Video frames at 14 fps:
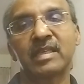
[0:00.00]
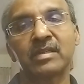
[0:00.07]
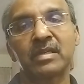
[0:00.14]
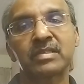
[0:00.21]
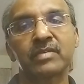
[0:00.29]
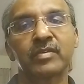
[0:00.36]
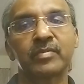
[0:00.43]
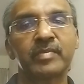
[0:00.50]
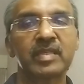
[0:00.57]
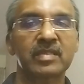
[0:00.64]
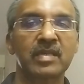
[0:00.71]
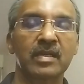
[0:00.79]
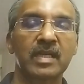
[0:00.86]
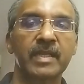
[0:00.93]
They also would be
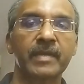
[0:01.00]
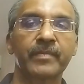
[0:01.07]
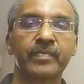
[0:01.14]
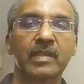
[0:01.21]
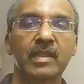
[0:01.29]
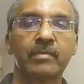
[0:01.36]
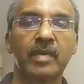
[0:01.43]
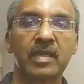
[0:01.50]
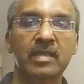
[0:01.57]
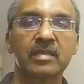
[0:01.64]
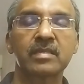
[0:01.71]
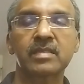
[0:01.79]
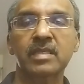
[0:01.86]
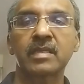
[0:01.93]
struggling,
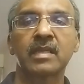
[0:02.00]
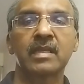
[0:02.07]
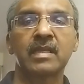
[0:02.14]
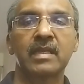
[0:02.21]
partners,